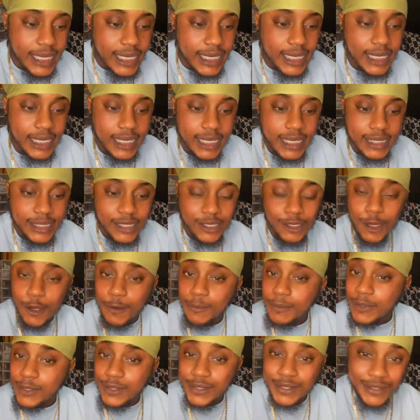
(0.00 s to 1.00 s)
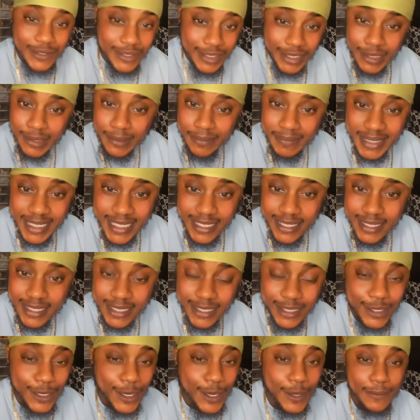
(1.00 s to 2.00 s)
It's almost Christmas.
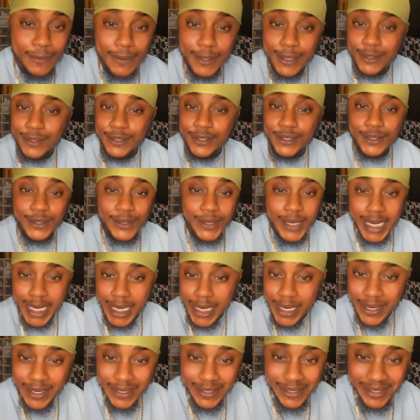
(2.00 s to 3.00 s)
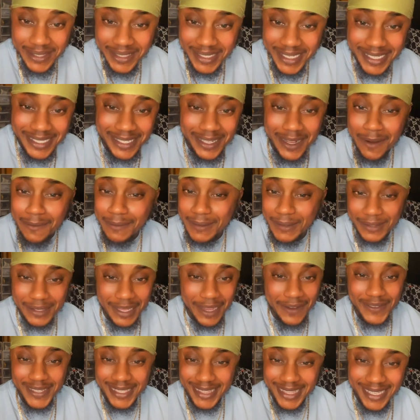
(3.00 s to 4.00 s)
It's almost New Year's. It's almost
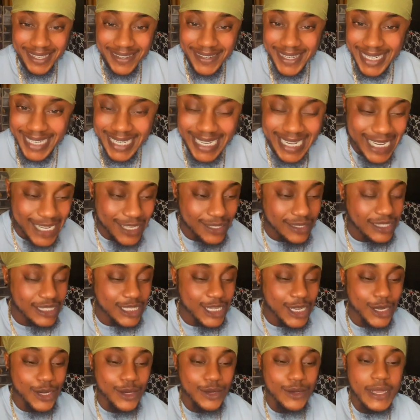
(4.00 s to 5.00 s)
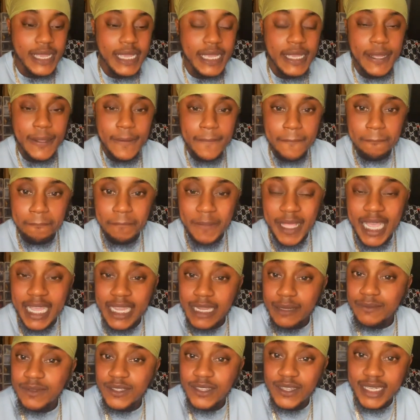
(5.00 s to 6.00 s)
everything right now. So I
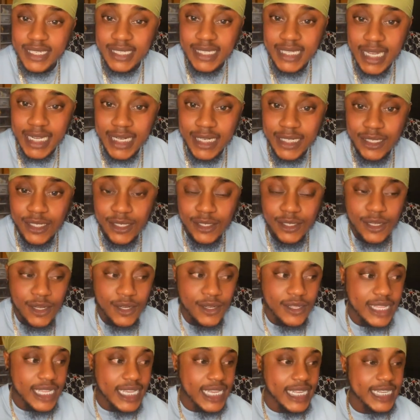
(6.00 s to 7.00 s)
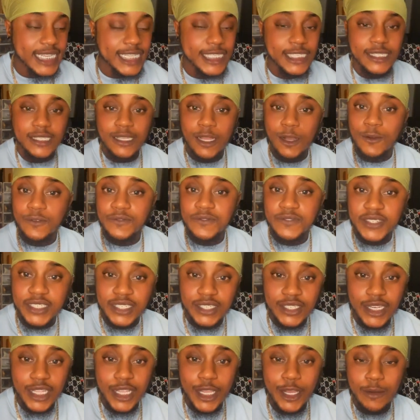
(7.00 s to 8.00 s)
am so excited to know that it's
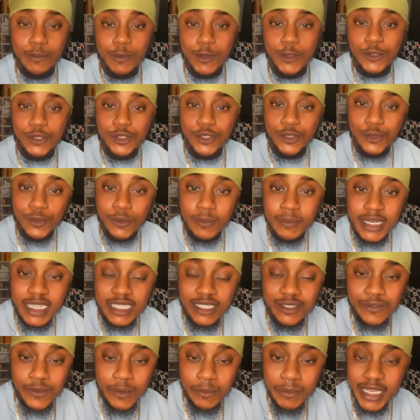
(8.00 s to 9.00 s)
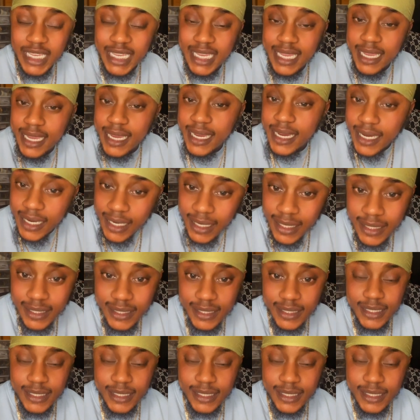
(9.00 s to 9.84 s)
officially almost 2 months from a year.